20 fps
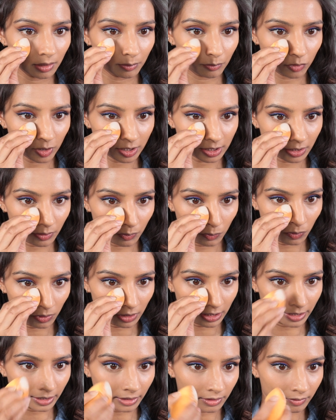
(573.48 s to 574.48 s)
Press it all in
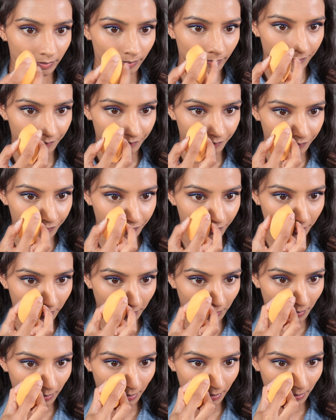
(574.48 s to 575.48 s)

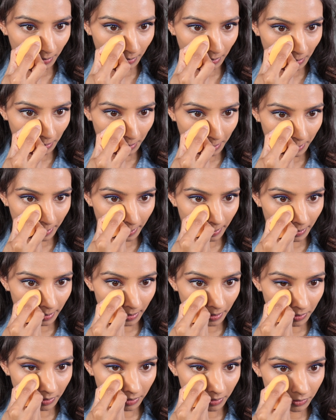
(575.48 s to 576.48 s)

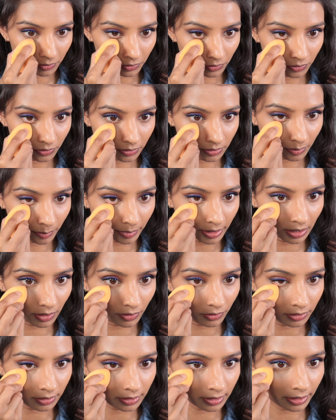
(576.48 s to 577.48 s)
and then use the
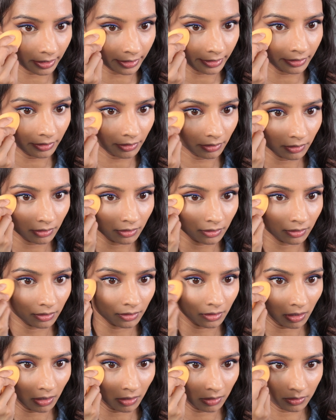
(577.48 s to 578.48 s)
powder side
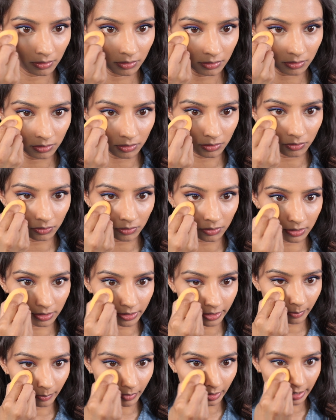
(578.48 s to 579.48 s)
to do the
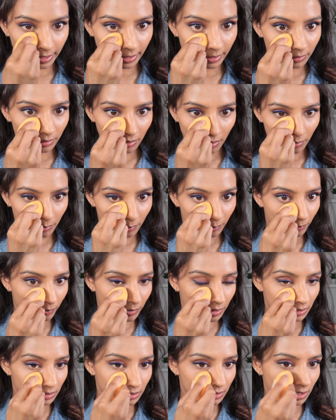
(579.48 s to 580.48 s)
same again,
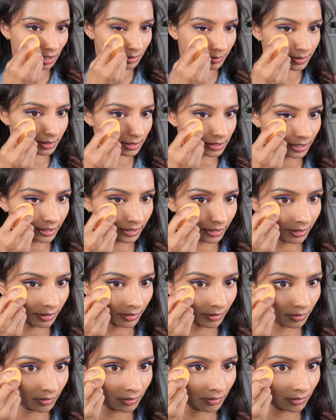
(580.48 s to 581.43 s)
but this time setting it.